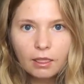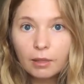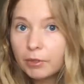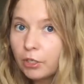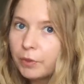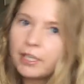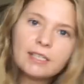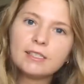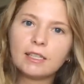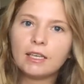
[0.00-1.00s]
let me know what you
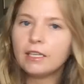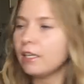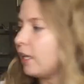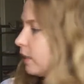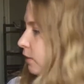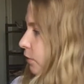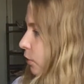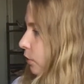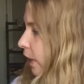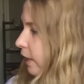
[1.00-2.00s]
guys think and if
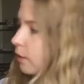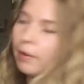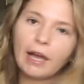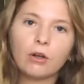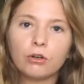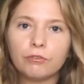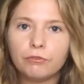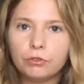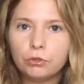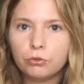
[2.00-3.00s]
you like the bag or
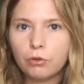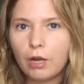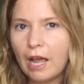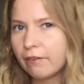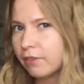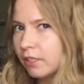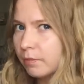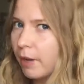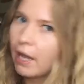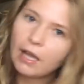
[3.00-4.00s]
if you have this
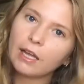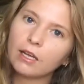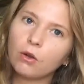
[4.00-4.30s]
bag